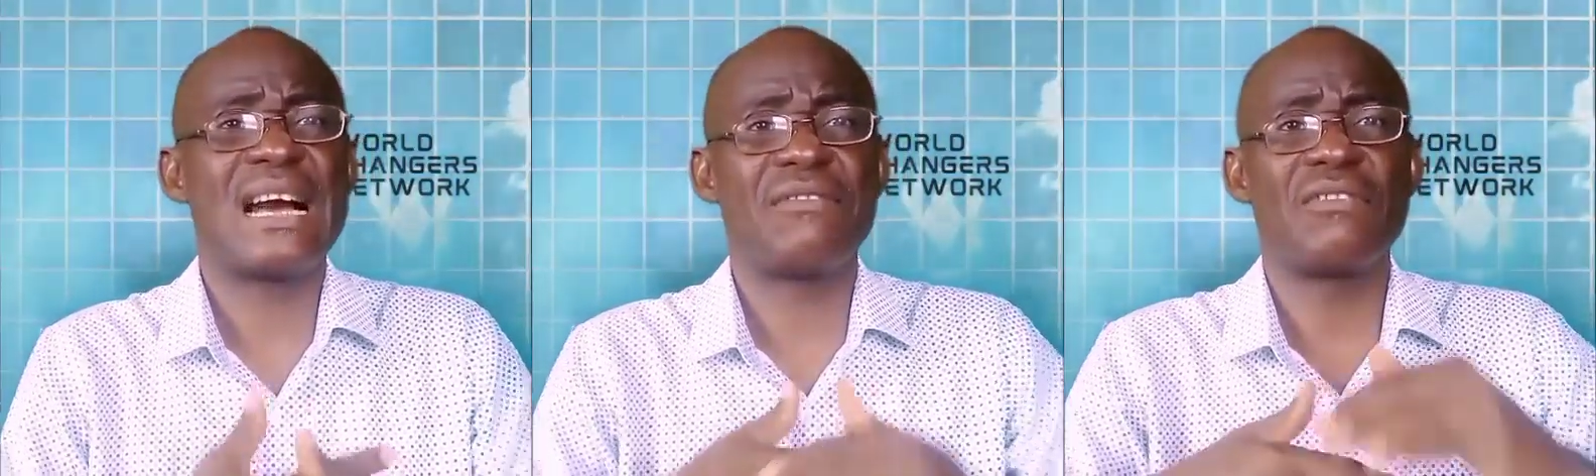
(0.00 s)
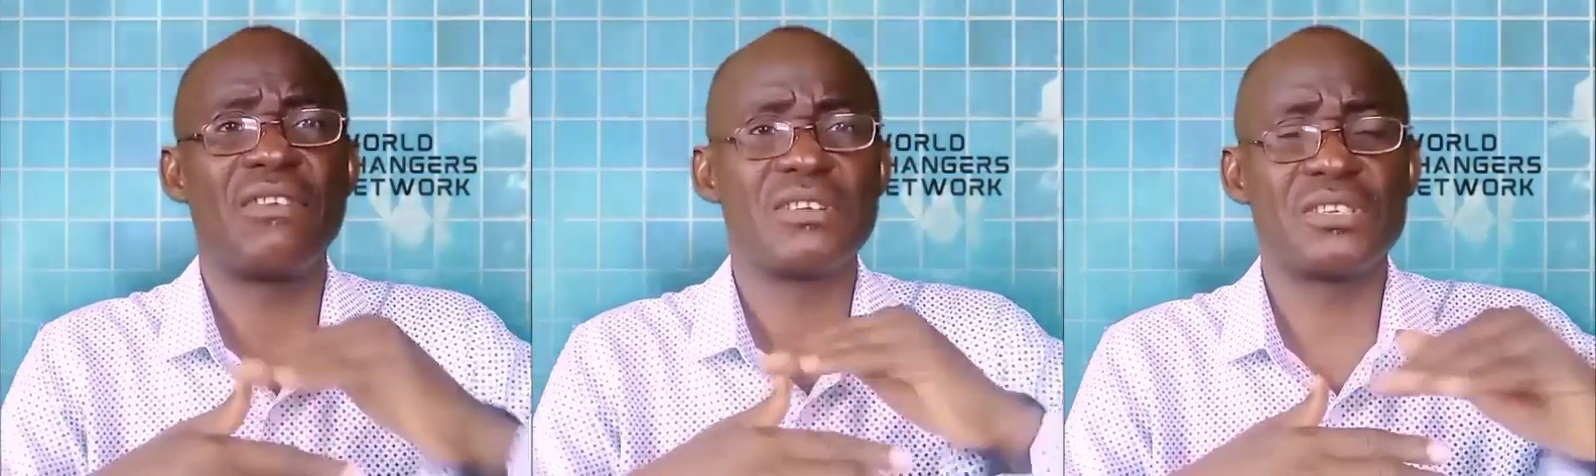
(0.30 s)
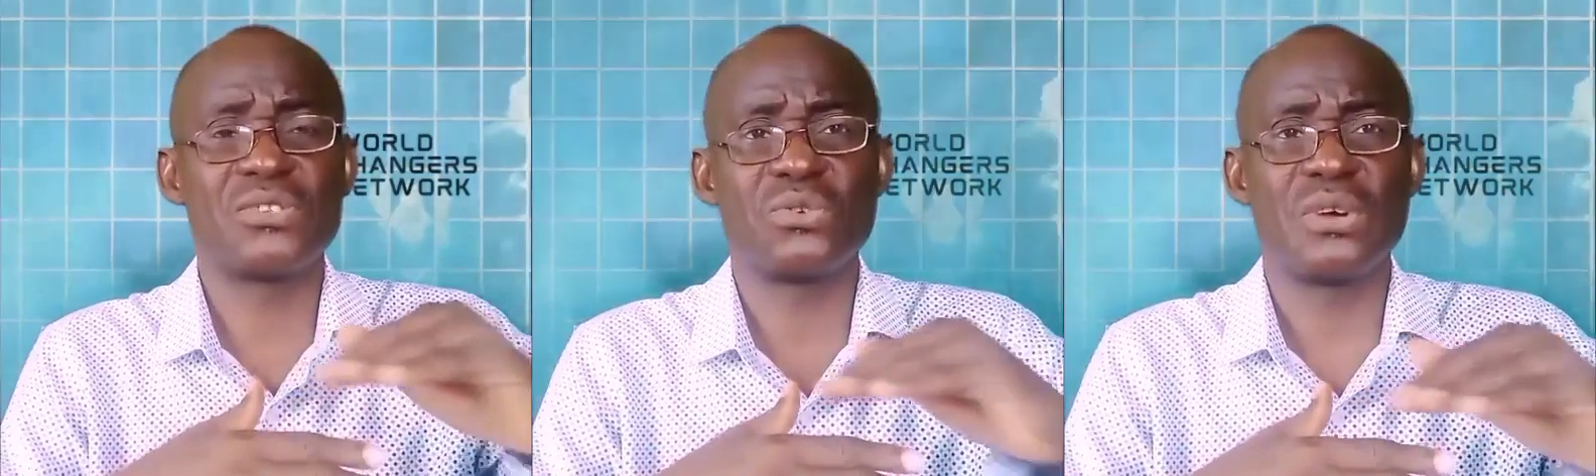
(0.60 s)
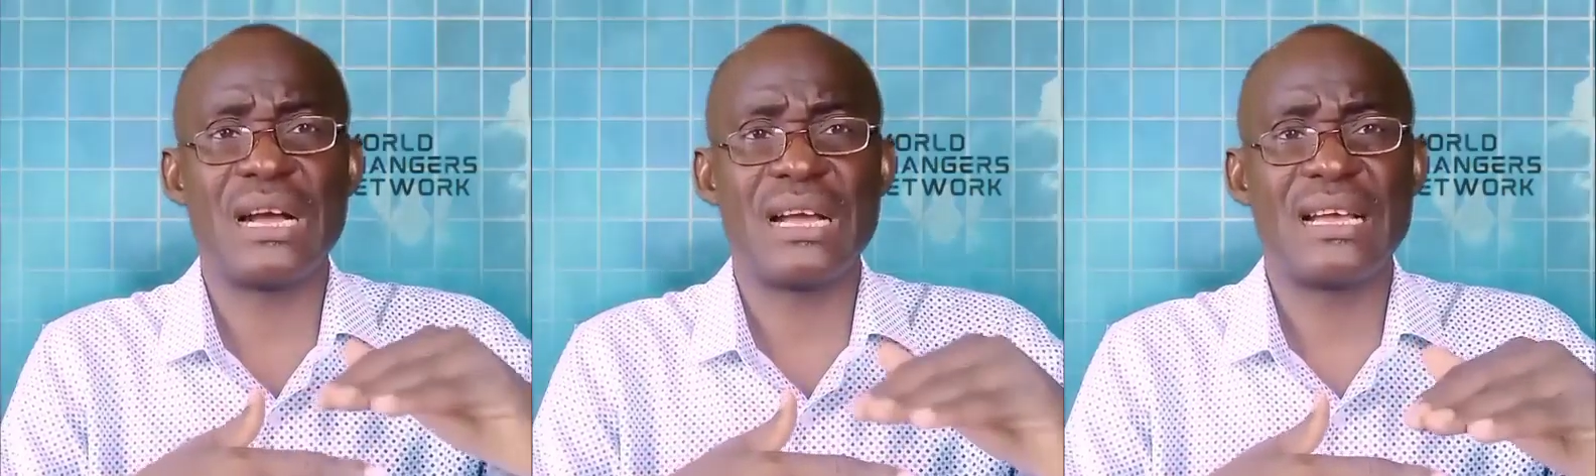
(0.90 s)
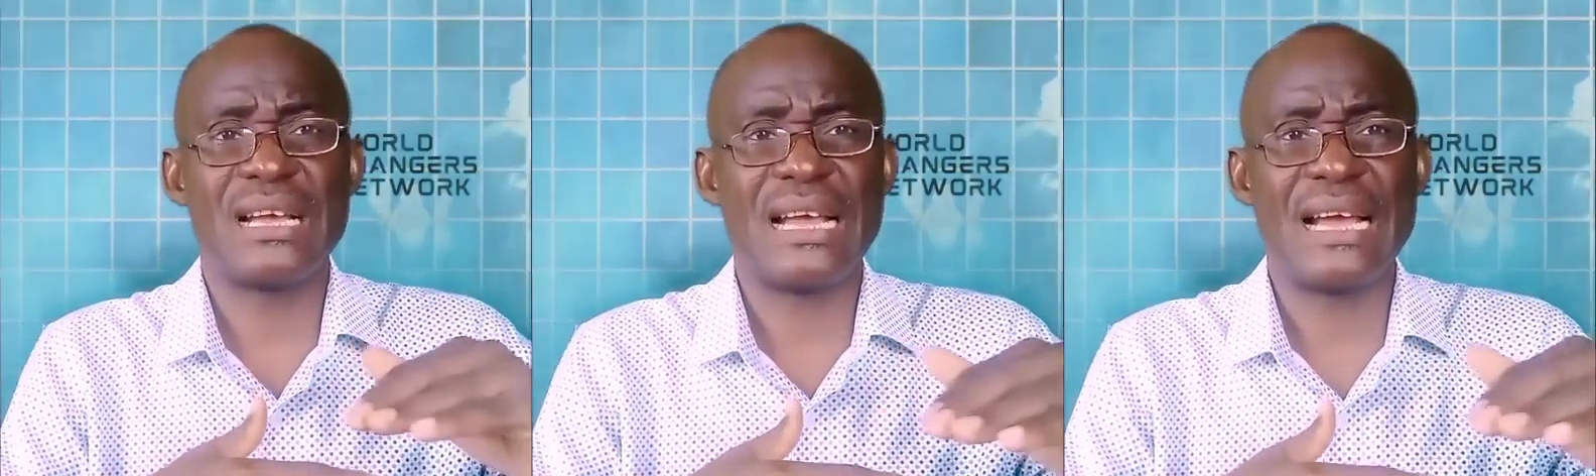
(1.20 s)
have gotten to
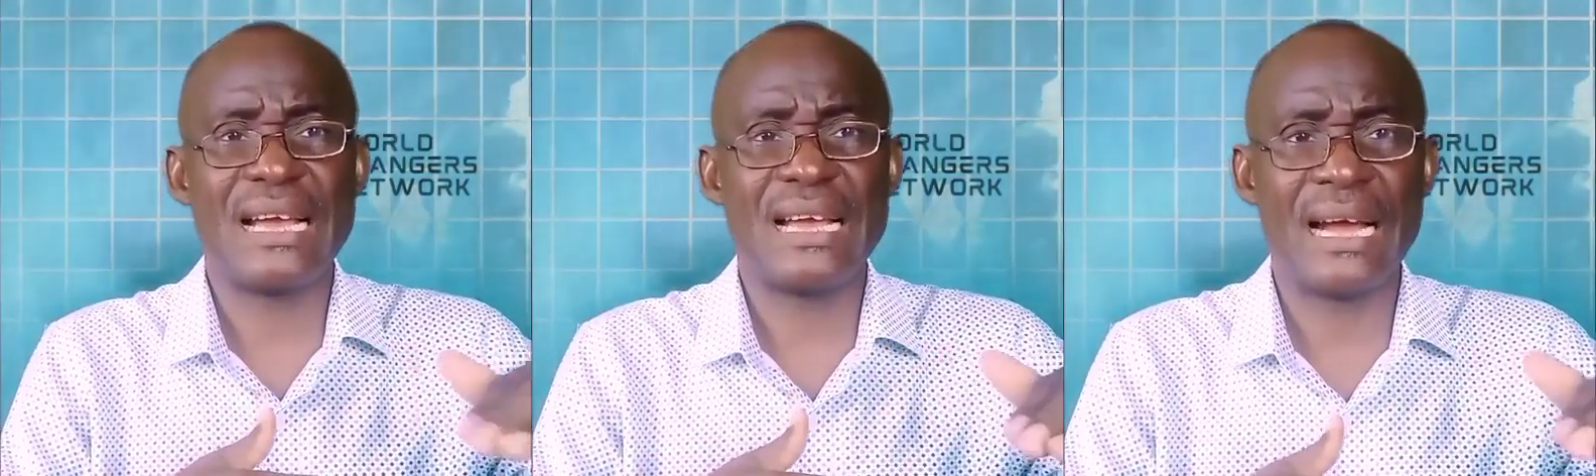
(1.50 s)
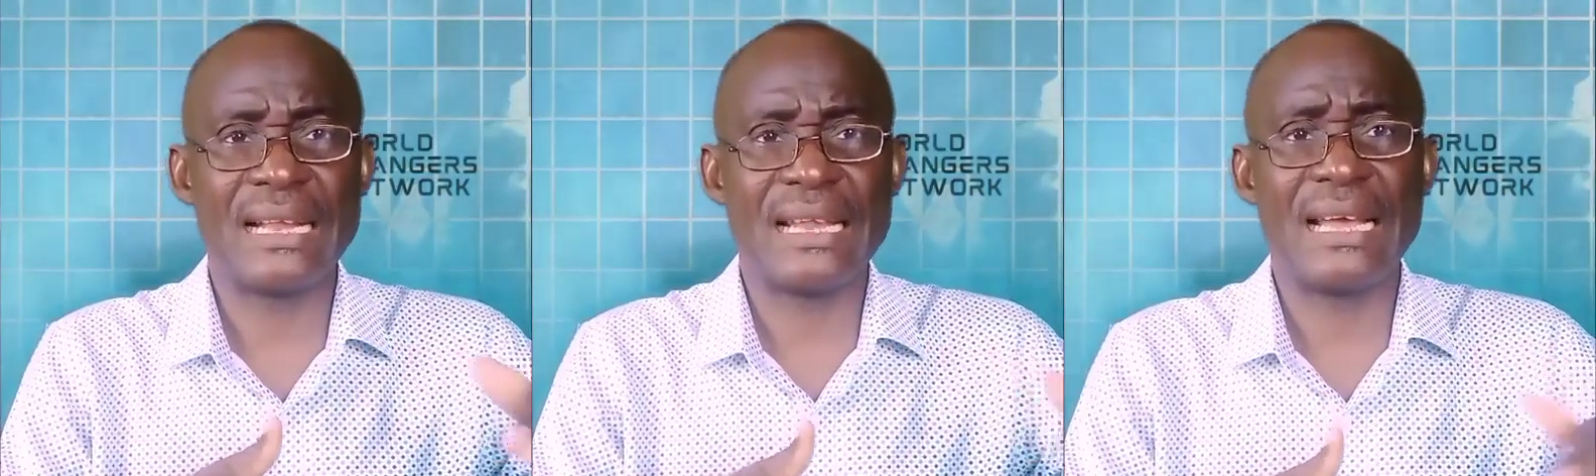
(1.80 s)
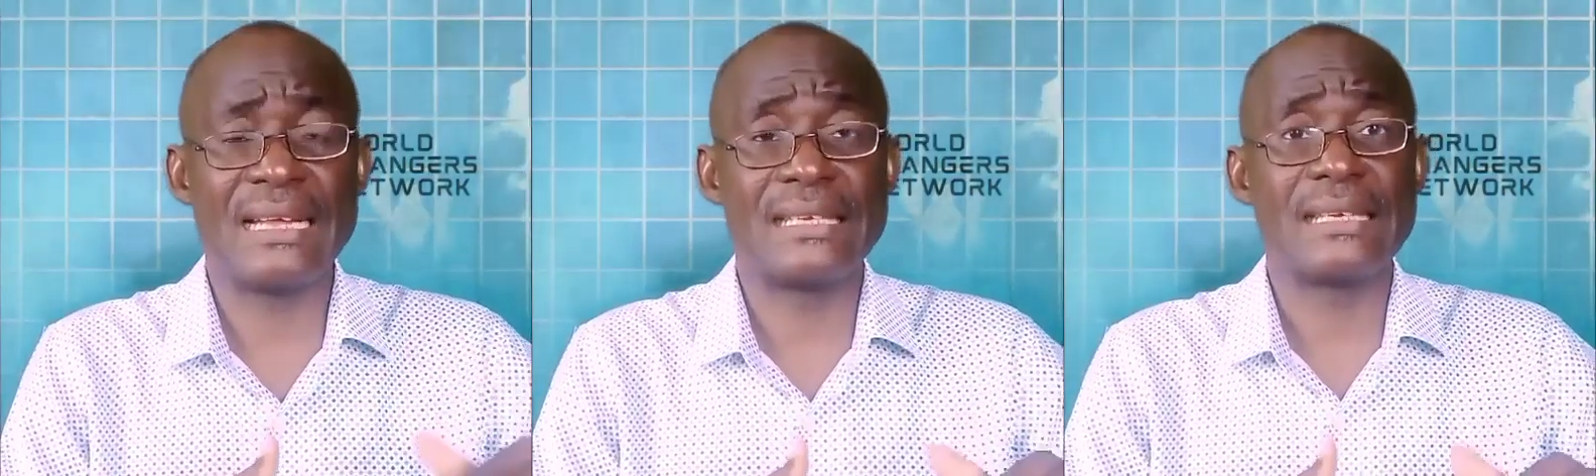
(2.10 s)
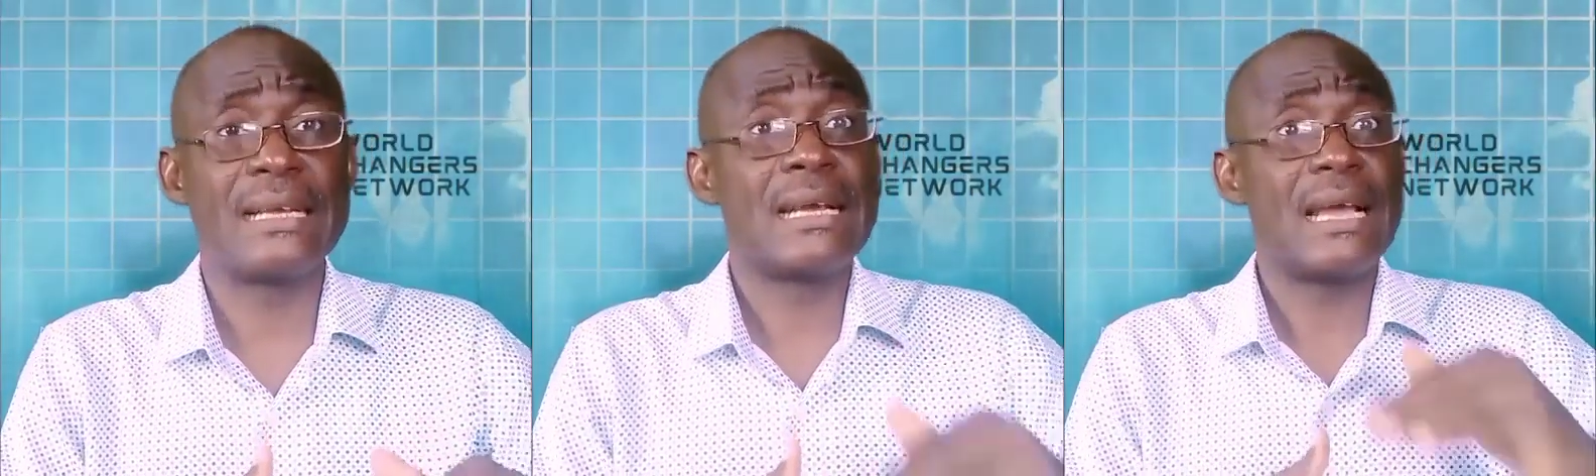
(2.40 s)
an end.